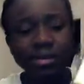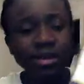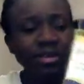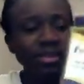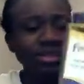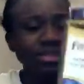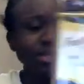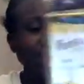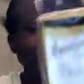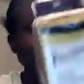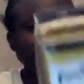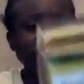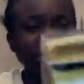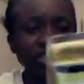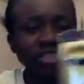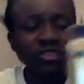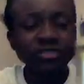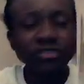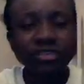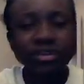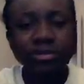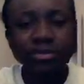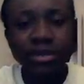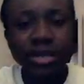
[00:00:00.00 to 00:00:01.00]
bought this last year
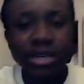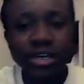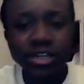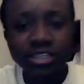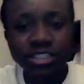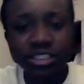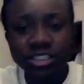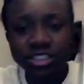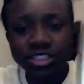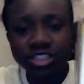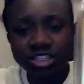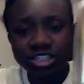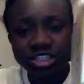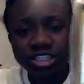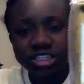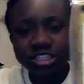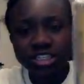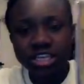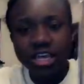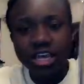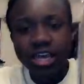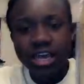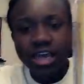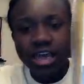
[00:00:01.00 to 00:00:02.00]
from Hair Sisters,